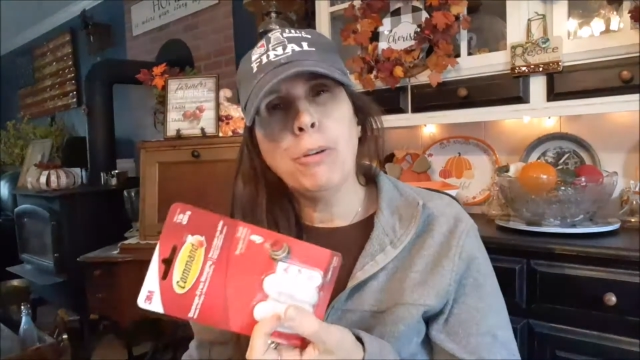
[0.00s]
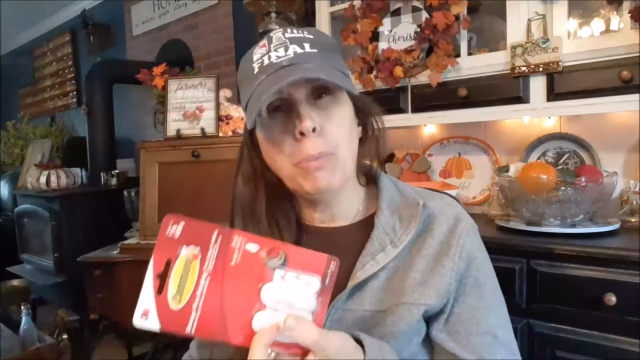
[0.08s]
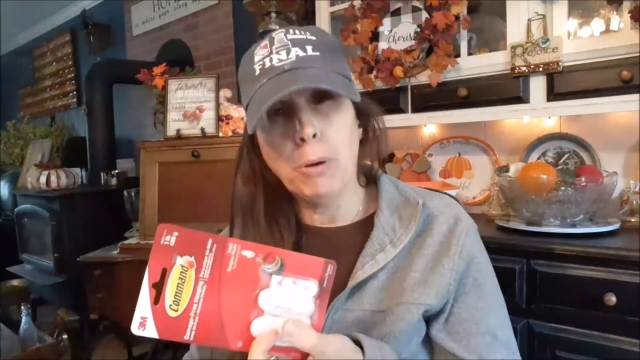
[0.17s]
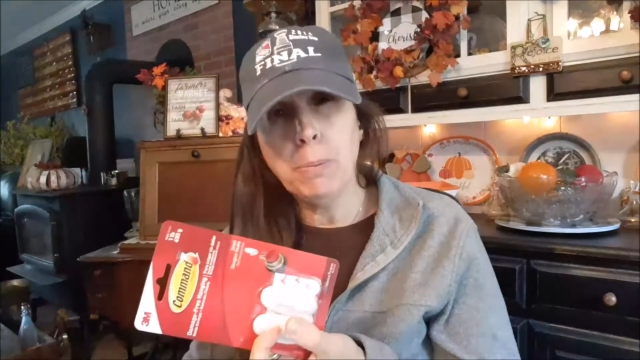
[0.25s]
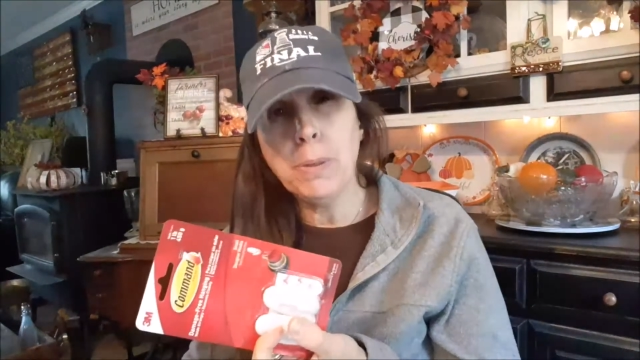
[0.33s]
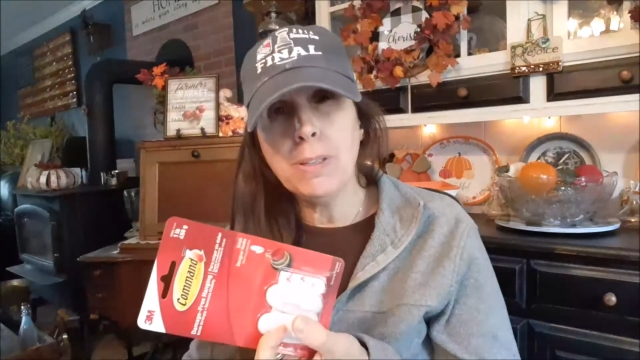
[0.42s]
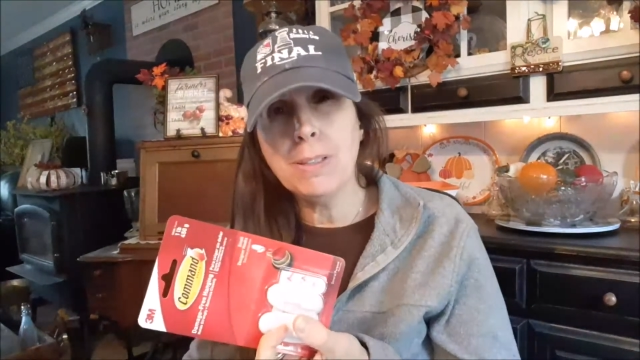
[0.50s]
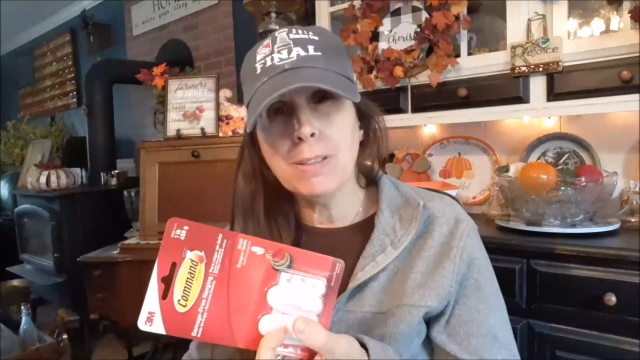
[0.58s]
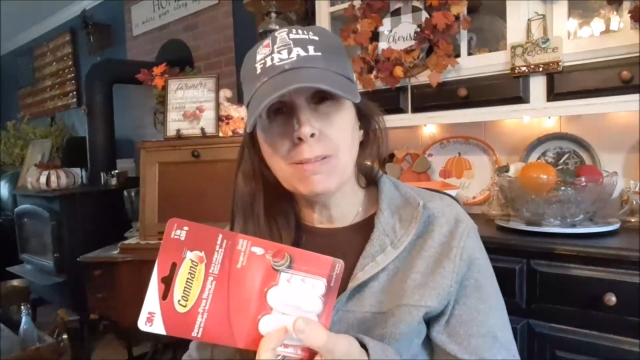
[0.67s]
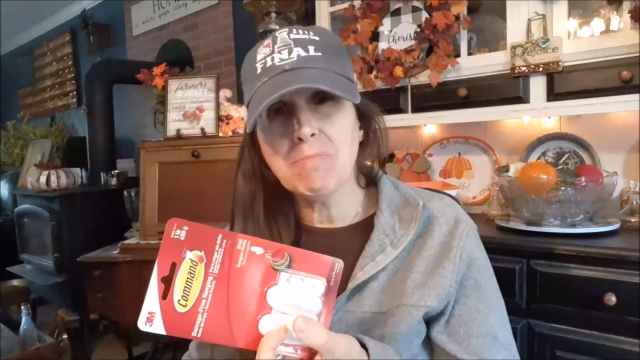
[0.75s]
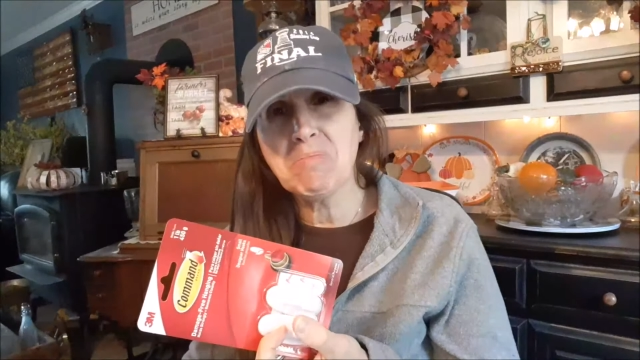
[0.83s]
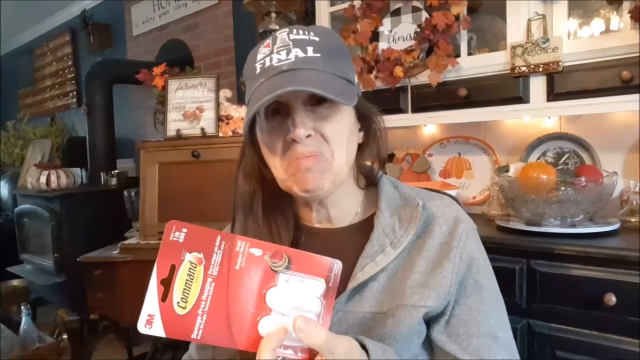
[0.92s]
purpose?
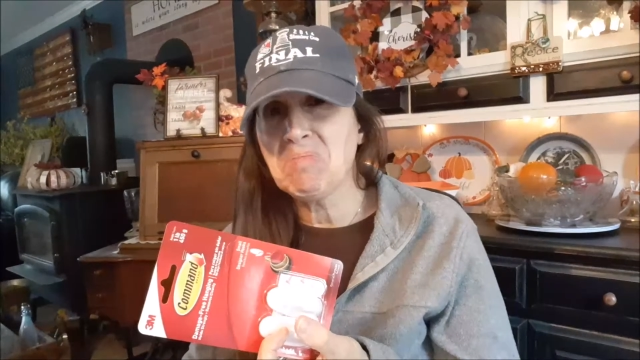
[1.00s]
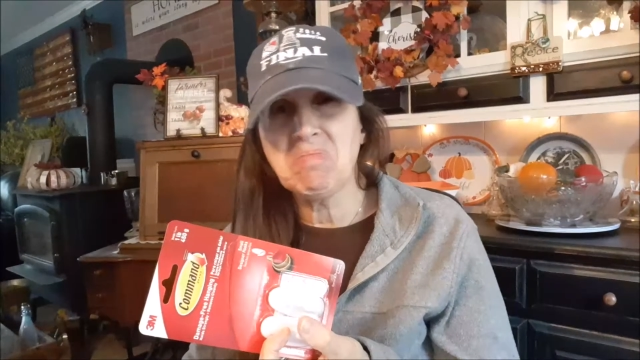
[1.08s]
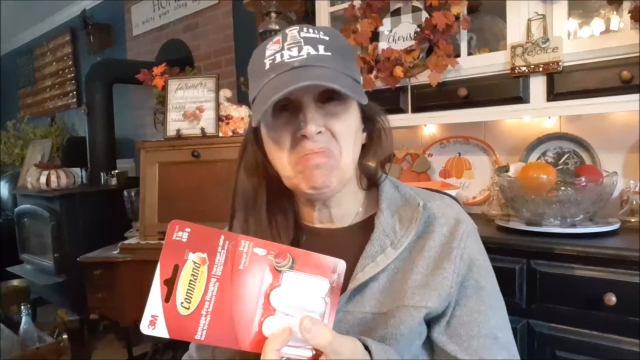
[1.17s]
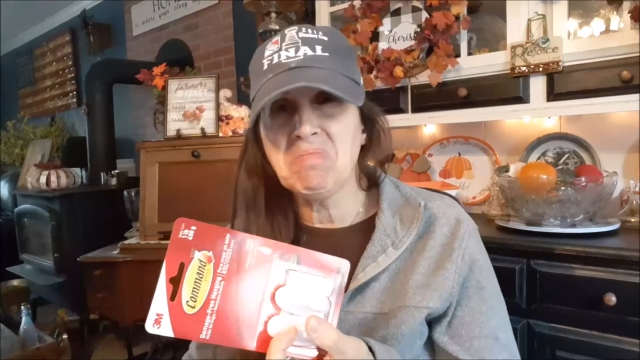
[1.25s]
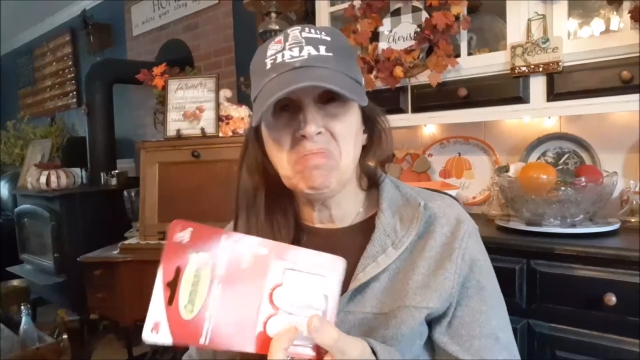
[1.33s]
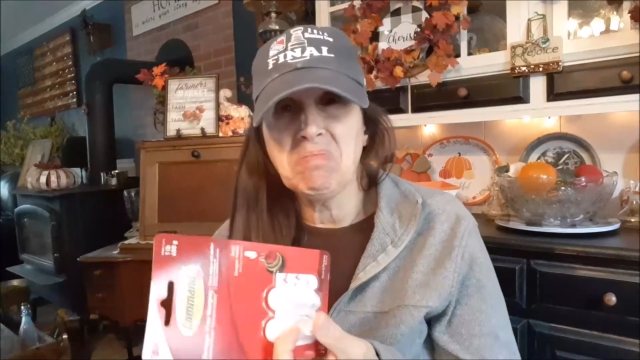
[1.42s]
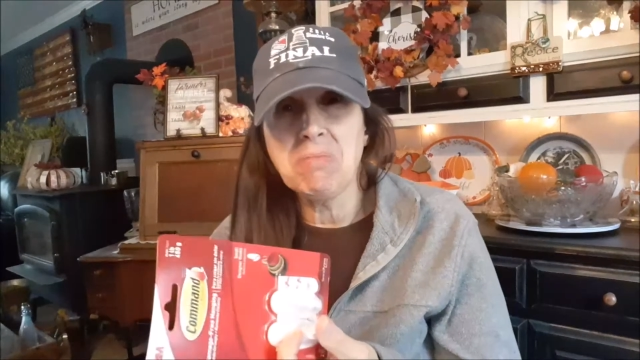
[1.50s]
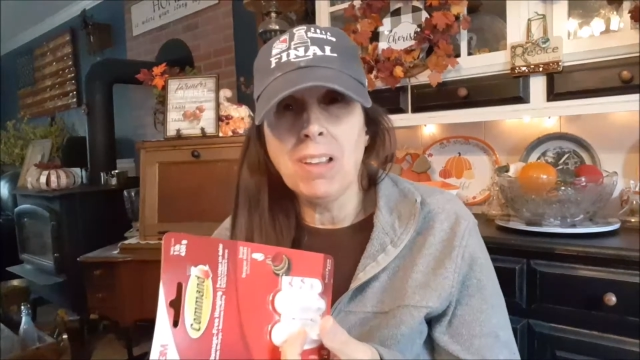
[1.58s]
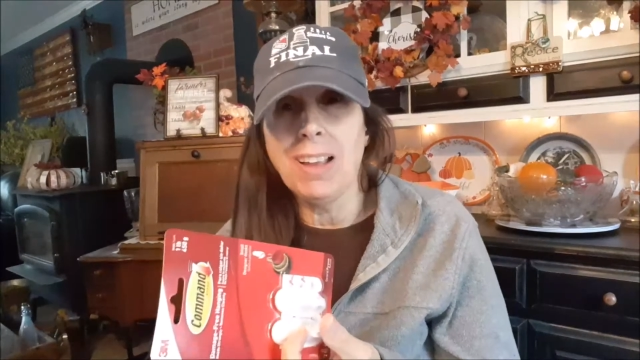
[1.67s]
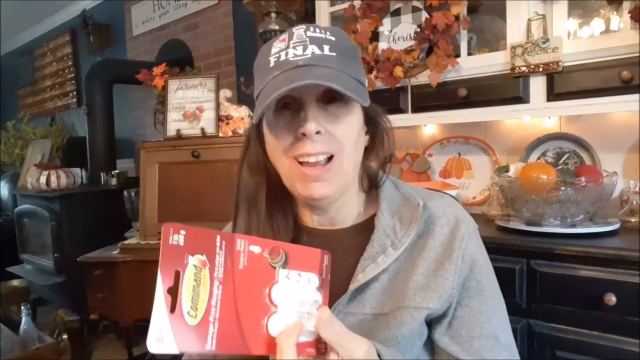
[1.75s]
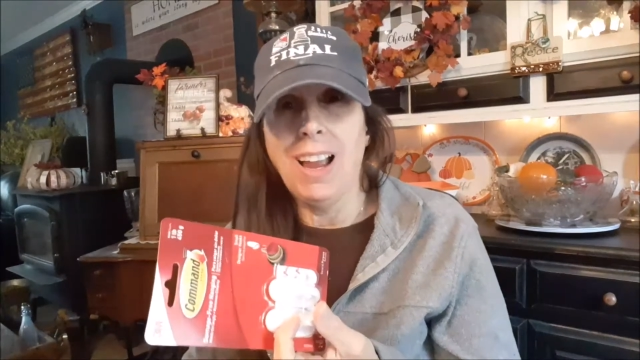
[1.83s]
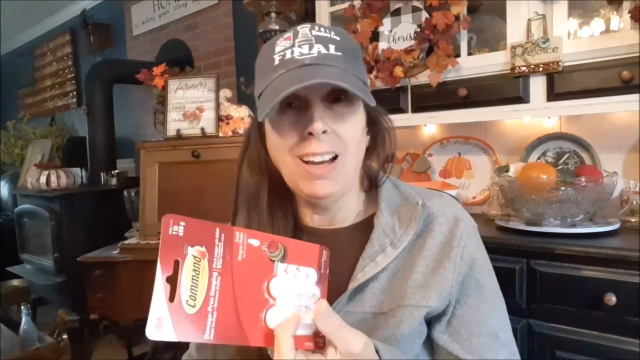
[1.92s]

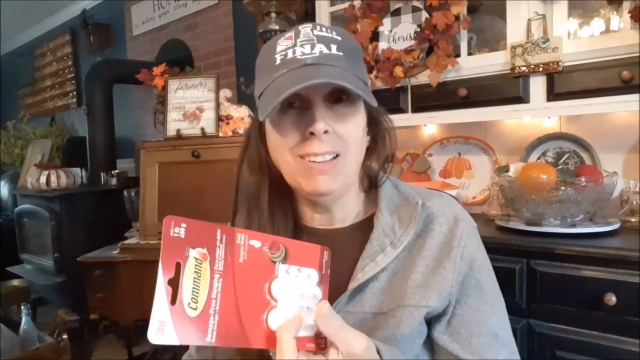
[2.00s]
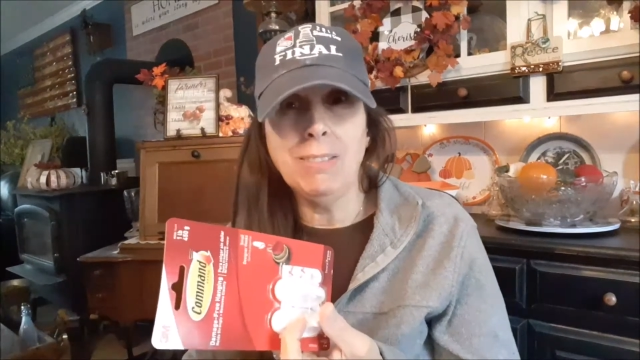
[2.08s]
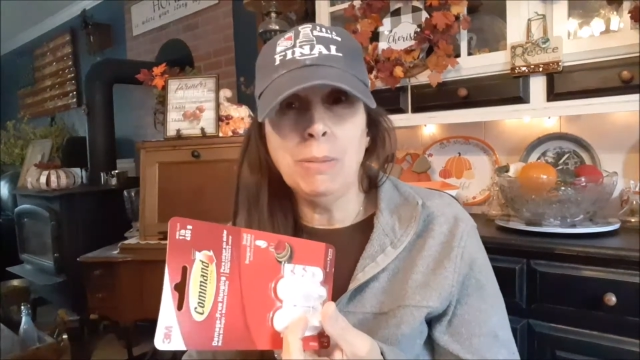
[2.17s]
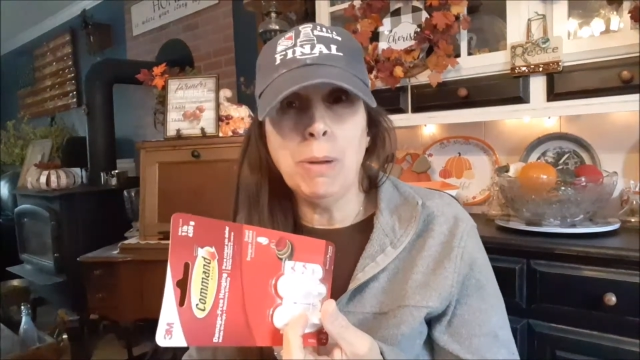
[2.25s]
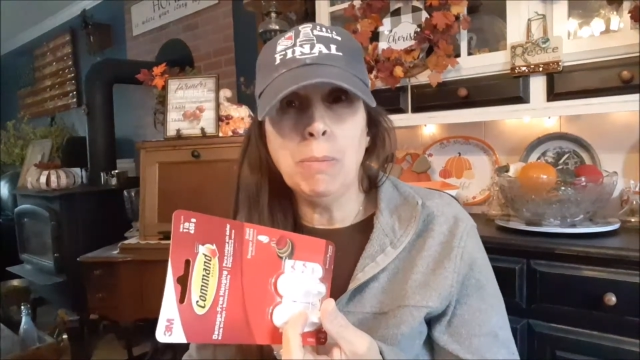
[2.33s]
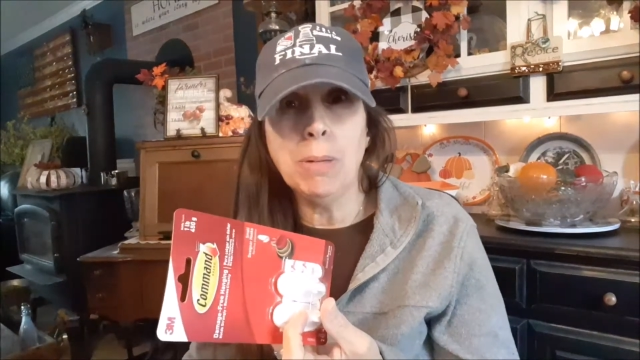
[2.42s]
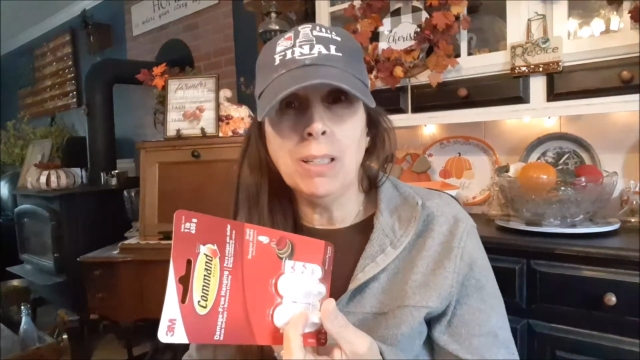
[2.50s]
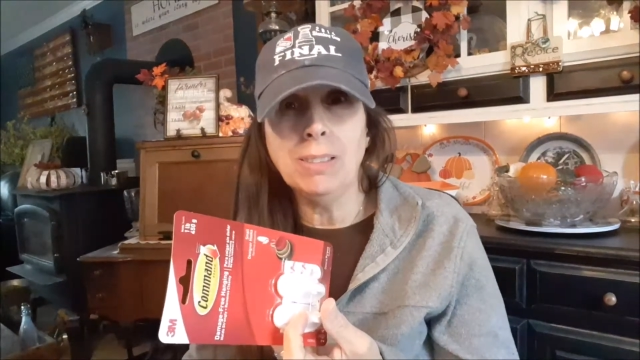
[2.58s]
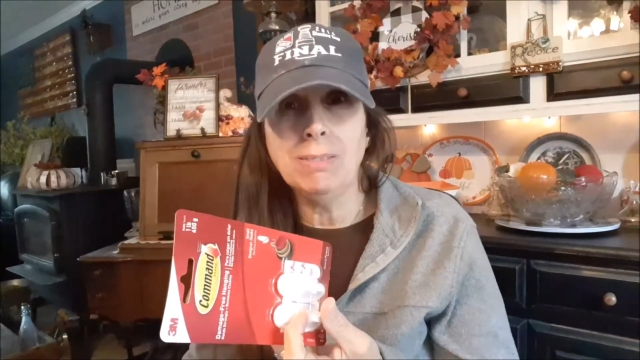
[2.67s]
I don't remember.